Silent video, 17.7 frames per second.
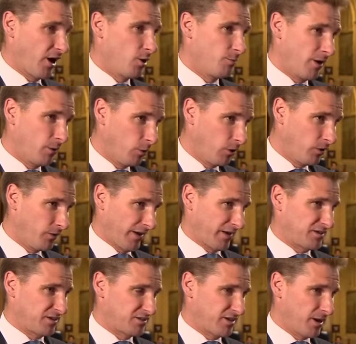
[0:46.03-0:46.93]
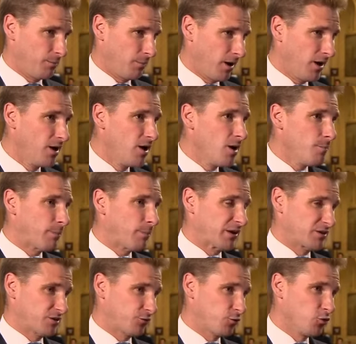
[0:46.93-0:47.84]
I hope they will next December,
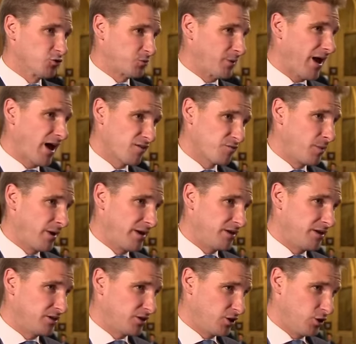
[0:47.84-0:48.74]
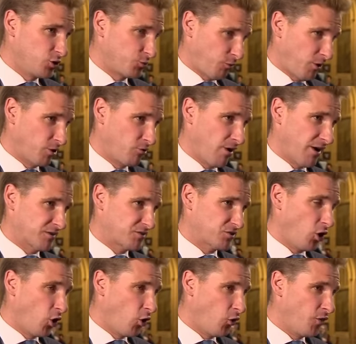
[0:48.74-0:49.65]
because of course we have made huge
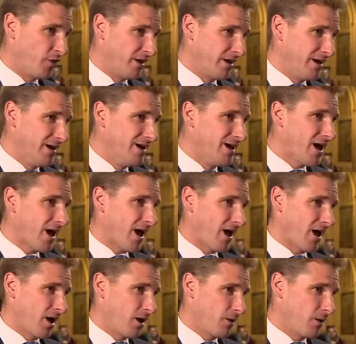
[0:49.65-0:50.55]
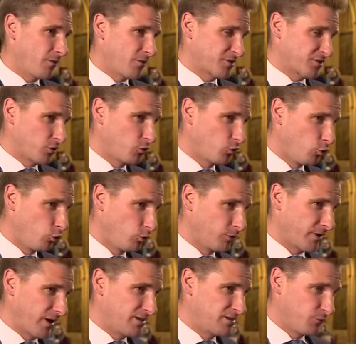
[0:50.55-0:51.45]
progress on the uh, the
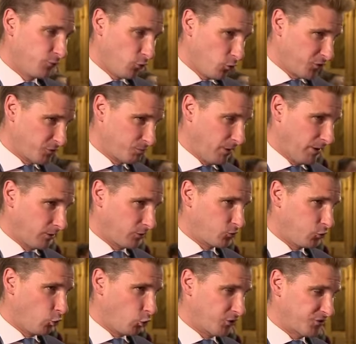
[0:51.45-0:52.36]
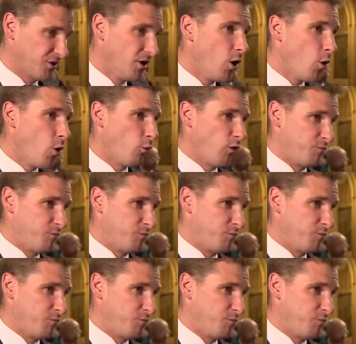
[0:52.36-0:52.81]
so-called uh, divorce bill talks.